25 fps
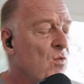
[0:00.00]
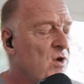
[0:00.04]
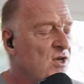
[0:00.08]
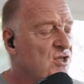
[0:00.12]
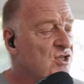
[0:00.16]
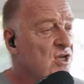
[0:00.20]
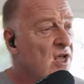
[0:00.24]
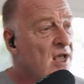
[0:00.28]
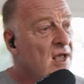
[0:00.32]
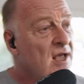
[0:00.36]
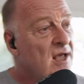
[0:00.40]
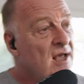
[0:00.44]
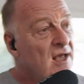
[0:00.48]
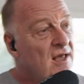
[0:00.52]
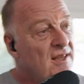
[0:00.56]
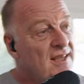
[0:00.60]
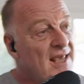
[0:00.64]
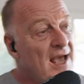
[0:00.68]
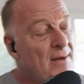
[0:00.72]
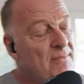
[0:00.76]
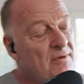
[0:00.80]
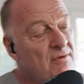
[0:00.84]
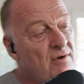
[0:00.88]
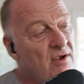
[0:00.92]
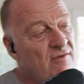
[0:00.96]
which
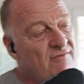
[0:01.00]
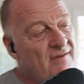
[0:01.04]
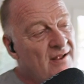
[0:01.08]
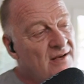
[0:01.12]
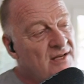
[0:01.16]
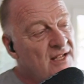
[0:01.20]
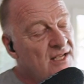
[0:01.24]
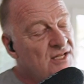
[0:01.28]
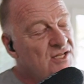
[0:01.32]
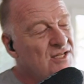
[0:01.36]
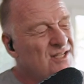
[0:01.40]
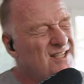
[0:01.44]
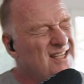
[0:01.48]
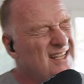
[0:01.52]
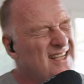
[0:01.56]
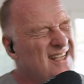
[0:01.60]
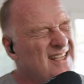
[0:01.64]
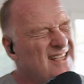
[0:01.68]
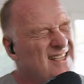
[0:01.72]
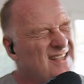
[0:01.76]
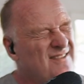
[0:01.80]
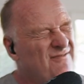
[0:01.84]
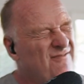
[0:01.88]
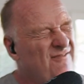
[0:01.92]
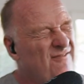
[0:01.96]
the Abbey Road Foundations
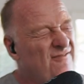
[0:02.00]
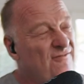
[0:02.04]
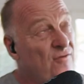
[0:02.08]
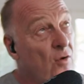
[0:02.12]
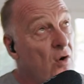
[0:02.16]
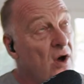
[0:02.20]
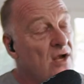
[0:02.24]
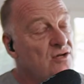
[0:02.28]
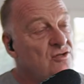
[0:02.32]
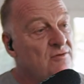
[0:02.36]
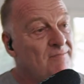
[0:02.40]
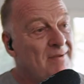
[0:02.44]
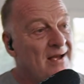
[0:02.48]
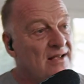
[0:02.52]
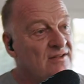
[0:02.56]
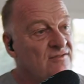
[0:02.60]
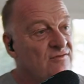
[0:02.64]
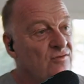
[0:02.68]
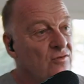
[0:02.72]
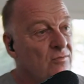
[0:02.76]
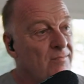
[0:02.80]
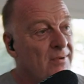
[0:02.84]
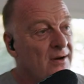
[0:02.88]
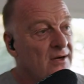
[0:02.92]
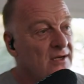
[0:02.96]
is
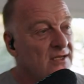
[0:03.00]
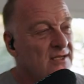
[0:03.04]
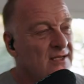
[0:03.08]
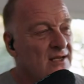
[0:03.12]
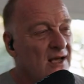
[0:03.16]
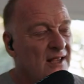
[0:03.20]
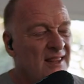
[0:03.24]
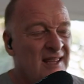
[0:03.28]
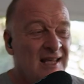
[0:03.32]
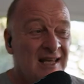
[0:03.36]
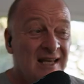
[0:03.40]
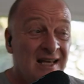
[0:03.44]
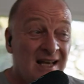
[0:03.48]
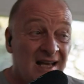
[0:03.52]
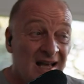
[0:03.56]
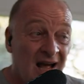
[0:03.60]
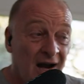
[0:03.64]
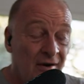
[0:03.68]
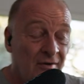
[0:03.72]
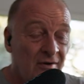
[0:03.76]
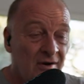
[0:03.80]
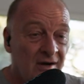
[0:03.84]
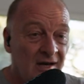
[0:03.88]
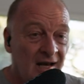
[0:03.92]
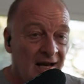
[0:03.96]
£400 full price, I think
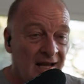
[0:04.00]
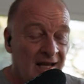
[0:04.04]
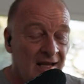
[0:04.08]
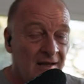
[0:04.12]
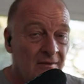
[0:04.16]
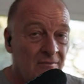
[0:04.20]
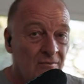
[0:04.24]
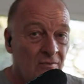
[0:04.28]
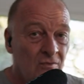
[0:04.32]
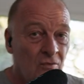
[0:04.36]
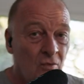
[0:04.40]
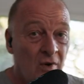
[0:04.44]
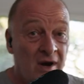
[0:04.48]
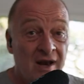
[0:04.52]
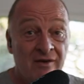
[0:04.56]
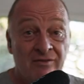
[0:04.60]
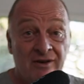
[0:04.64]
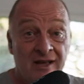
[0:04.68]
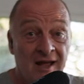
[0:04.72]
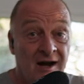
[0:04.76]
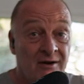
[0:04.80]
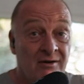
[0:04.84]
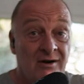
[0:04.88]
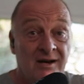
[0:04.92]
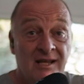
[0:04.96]
currently,
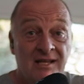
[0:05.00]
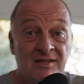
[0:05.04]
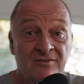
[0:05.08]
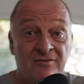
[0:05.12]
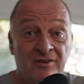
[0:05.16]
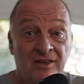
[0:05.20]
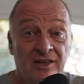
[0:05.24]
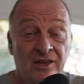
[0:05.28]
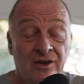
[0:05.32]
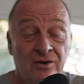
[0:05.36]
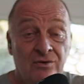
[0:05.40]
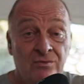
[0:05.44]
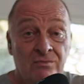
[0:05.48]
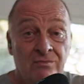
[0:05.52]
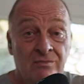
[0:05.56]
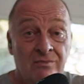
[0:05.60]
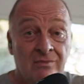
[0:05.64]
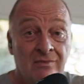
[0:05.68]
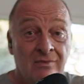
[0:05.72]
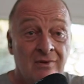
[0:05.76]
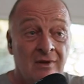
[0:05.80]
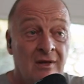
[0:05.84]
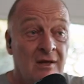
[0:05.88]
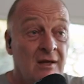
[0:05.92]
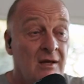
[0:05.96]
whenever currently is for you.
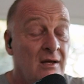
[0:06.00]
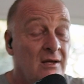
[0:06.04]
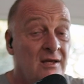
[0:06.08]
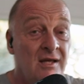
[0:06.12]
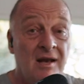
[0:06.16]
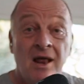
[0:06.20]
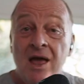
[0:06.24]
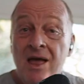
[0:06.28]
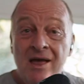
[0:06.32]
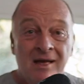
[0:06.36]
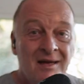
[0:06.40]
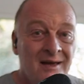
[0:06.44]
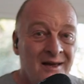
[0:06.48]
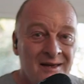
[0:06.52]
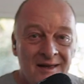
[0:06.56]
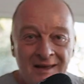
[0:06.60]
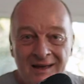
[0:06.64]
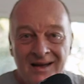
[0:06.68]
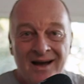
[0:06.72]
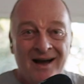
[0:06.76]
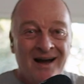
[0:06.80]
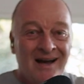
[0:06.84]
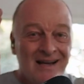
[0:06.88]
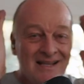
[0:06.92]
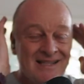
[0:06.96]
Yeah,
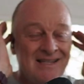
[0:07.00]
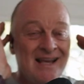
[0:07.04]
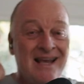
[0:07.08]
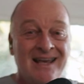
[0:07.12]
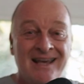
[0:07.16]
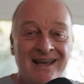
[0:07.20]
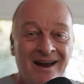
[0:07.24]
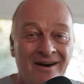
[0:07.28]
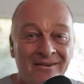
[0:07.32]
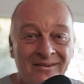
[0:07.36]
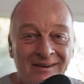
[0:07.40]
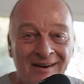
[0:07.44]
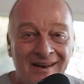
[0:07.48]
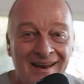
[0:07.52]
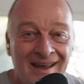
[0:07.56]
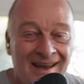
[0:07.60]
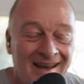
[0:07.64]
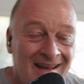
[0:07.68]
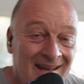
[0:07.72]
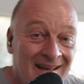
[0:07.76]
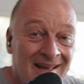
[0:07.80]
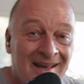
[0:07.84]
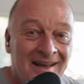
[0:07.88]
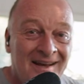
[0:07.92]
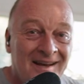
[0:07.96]
I say
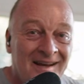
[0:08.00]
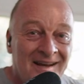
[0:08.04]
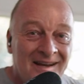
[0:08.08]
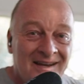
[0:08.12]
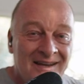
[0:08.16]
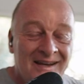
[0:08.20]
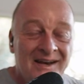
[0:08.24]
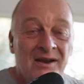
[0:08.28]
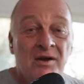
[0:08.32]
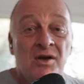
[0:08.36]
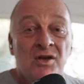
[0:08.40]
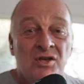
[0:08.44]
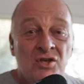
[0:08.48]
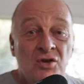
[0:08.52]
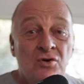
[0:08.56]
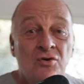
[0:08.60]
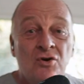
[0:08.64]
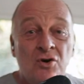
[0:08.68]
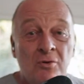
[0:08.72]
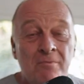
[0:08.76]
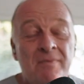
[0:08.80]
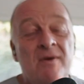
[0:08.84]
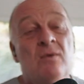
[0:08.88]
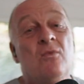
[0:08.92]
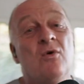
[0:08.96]
currently, you know,
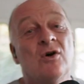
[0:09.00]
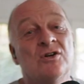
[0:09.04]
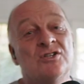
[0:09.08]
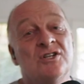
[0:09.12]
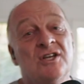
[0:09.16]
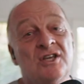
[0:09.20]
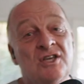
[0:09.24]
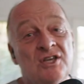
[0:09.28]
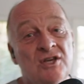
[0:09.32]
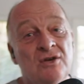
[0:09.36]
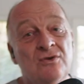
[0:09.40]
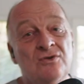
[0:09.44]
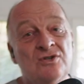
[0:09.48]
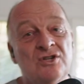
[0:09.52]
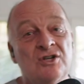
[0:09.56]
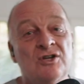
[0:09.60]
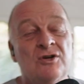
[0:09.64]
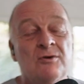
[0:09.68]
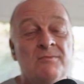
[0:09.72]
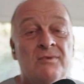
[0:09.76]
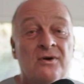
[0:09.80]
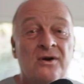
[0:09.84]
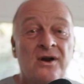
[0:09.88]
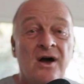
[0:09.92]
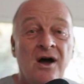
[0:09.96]
you could be watching
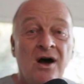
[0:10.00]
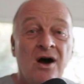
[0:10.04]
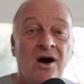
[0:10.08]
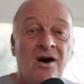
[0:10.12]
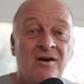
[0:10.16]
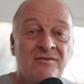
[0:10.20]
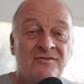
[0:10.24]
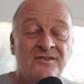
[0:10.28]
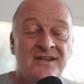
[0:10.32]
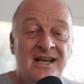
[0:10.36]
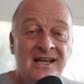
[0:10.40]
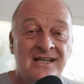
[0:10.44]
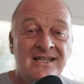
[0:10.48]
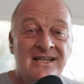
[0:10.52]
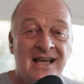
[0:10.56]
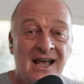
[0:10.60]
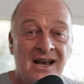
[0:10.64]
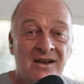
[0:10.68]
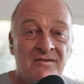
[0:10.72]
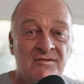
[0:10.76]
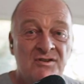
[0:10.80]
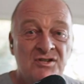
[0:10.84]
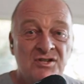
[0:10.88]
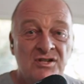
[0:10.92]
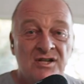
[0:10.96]
YouTube on a half-dead
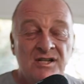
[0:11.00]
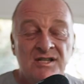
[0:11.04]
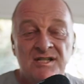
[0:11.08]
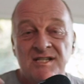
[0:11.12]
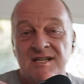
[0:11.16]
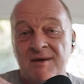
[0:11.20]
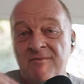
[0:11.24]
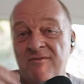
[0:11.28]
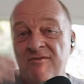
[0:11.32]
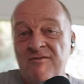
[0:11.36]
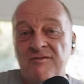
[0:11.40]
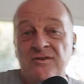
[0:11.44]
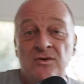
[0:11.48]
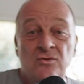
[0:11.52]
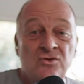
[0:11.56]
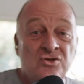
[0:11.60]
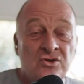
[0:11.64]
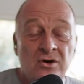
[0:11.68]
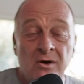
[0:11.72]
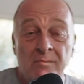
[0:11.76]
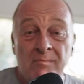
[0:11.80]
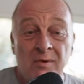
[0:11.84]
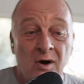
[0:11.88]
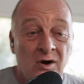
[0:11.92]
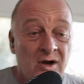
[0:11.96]
television in some
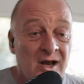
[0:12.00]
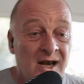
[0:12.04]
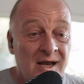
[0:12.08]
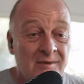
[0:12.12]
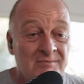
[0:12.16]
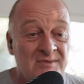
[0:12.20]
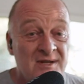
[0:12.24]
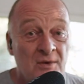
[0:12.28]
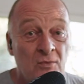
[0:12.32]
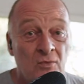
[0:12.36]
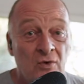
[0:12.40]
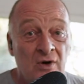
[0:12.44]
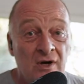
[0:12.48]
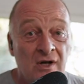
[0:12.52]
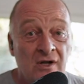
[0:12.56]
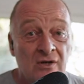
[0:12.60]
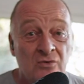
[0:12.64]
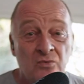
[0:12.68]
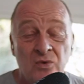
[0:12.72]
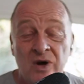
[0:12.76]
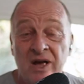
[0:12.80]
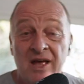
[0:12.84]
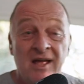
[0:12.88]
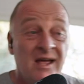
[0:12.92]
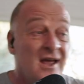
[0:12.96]
future apocalyptic
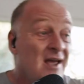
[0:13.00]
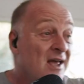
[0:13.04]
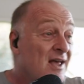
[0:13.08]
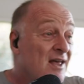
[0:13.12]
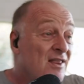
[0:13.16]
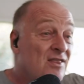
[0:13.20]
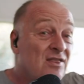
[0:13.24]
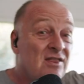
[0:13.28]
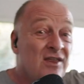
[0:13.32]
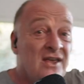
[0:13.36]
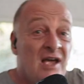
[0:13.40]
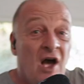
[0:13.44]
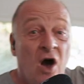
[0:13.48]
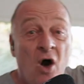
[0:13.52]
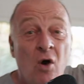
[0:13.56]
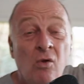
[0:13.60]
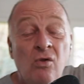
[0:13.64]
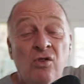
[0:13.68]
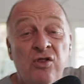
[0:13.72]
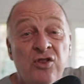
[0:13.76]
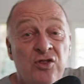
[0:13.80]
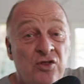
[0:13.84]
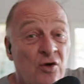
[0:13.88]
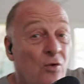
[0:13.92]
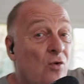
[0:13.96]
world where the
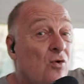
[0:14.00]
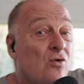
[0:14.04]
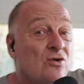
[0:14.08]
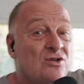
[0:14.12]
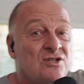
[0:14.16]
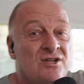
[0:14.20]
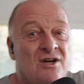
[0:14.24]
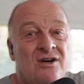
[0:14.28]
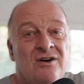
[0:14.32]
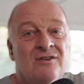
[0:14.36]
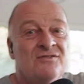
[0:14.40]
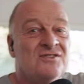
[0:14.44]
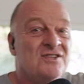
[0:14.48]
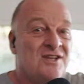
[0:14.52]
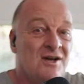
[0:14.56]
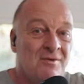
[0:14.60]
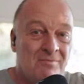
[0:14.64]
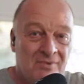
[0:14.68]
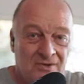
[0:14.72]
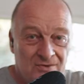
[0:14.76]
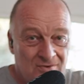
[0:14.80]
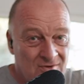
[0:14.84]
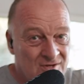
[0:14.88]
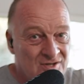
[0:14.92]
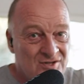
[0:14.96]
whole thought of
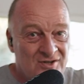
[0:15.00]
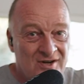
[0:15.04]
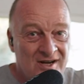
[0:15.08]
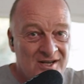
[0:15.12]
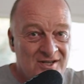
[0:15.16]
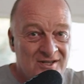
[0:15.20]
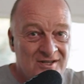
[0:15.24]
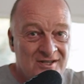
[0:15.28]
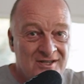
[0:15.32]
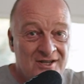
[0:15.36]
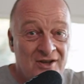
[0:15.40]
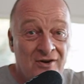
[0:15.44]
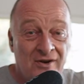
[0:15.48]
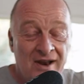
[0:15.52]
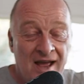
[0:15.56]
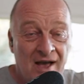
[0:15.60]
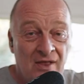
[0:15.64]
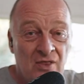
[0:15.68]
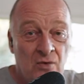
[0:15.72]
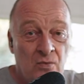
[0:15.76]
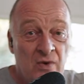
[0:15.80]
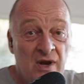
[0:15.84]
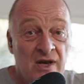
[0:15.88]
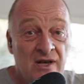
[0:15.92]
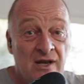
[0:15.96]
sampled orchestration has gone
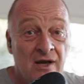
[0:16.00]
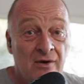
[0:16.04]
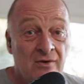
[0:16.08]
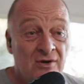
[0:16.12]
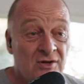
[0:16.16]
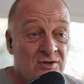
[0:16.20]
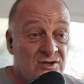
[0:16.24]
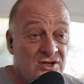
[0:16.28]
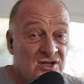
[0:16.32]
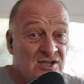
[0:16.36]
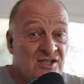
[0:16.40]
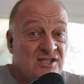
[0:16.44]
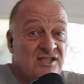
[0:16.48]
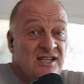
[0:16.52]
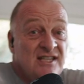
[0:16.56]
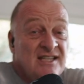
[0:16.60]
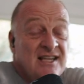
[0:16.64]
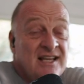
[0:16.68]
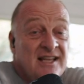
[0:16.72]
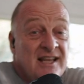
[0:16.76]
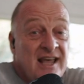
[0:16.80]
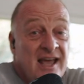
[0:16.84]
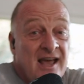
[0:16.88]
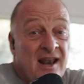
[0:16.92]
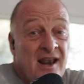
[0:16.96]
out the window and you're just
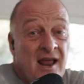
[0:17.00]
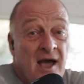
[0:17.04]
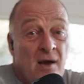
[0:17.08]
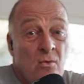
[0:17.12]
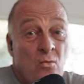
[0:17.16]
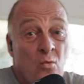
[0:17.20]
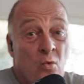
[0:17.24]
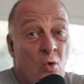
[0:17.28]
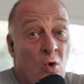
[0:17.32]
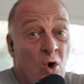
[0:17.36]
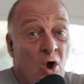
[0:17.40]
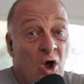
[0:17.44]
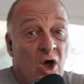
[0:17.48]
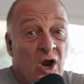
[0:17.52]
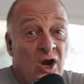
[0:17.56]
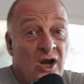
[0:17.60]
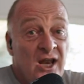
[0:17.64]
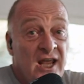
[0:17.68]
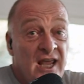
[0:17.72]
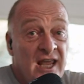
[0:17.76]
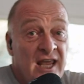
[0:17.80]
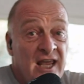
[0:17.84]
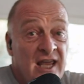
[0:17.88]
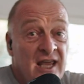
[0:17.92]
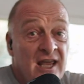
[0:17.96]
sitting there like
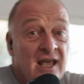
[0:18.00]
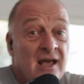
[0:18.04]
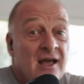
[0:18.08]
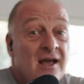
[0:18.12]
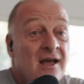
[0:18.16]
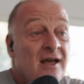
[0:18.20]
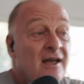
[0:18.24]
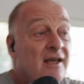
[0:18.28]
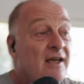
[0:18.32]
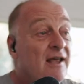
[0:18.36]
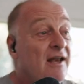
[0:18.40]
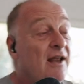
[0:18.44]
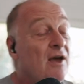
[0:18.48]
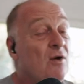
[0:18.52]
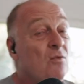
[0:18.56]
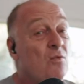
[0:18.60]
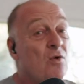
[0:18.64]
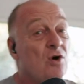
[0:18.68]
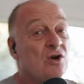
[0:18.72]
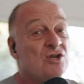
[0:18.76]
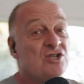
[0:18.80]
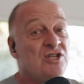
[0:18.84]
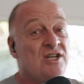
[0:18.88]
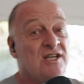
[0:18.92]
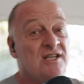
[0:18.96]
Wall-E, you know,
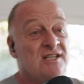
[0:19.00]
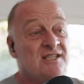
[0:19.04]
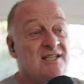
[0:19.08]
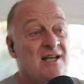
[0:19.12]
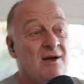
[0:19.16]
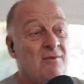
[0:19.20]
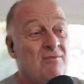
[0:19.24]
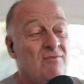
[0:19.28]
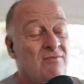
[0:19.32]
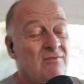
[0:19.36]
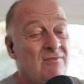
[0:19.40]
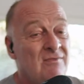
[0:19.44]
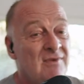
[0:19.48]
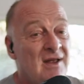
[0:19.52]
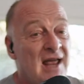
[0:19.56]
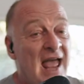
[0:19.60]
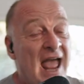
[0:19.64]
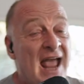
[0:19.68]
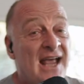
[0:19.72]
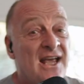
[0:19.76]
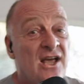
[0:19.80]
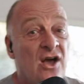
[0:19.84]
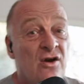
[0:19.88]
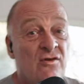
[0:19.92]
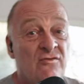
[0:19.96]
watching some
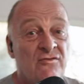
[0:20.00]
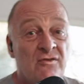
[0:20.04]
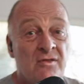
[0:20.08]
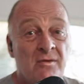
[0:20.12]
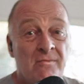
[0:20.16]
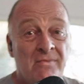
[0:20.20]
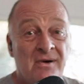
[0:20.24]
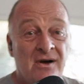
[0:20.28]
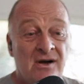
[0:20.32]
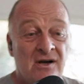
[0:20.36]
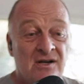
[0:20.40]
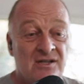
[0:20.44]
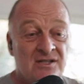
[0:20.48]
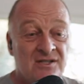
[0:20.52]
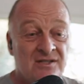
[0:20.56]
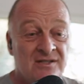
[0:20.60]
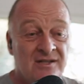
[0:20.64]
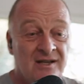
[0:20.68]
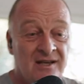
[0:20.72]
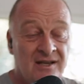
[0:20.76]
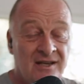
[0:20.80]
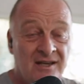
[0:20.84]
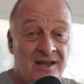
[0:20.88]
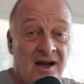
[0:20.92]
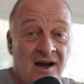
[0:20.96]
echo from the
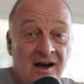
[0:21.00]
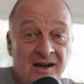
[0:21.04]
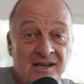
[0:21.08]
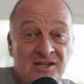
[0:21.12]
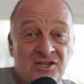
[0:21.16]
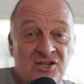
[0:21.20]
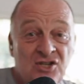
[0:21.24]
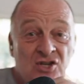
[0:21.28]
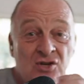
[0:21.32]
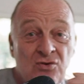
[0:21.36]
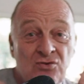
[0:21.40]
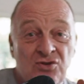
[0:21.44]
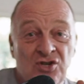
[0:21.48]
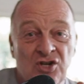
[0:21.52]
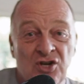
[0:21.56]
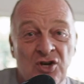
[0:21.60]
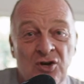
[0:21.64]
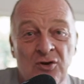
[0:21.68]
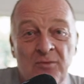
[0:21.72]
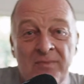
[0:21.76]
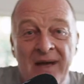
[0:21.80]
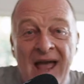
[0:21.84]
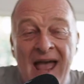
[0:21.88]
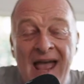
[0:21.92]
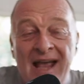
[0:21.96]
past. Guys,
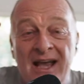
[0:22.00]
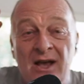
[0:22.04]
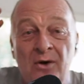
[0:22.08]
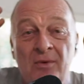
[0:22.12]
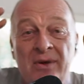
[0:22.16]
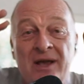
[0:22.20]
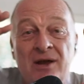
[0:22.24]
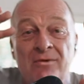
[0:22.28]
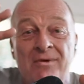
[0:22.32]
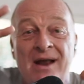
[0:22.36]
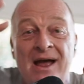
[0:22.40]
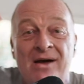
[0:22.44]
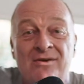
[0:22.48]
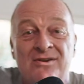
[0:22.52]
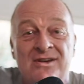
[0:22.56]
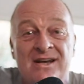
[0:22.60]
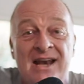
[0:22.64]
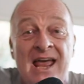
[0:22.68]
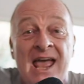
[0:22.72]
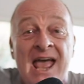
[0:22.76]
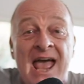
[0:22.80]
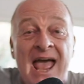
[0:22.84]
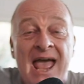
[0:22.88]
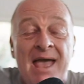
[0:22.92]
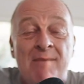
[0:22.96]
YouTube echoing around
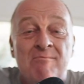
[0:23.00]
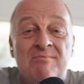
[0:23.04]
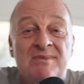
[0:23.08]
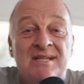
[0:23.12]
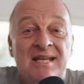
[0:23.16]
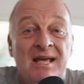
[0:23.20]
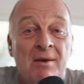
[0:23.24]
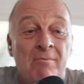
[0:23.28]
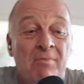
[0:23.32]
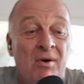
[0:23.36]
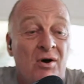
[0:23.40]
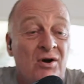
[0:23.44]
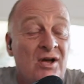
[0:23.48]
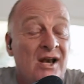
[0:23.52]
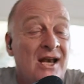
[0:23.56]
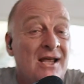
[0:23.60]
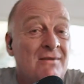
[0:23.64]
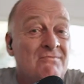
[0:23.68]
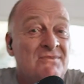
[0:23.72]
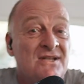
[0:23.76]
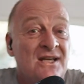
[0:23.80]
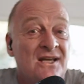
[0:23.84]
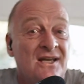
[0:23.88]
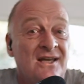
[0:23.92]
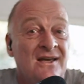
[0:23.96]
an empty
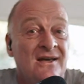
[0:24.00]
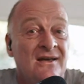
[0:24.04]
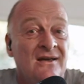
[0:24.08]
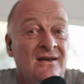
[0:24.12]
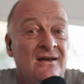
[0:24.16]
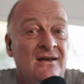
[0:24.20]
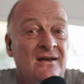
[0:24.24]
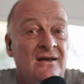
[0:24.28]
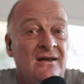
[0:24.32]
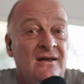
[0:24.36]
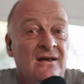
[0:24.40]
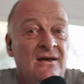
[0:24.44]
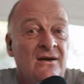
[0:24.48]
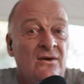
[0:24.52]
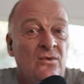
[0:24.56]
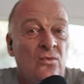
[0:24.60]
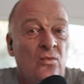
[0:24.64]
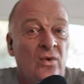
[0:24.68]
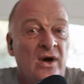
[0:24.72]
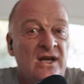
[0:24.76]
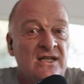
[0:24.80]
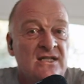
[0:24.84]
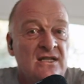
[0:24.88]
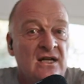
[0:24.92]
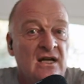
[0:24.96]
apocalyptic
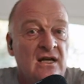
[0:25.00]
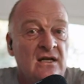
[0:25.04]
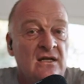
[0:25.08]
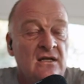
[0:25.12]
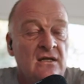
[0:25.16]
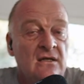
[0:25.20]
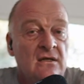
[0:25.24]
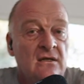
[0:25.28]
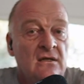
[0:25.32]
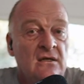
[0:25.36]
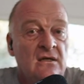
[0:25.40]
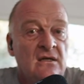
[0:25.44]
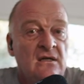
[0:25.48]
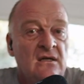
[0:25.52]
wasteland.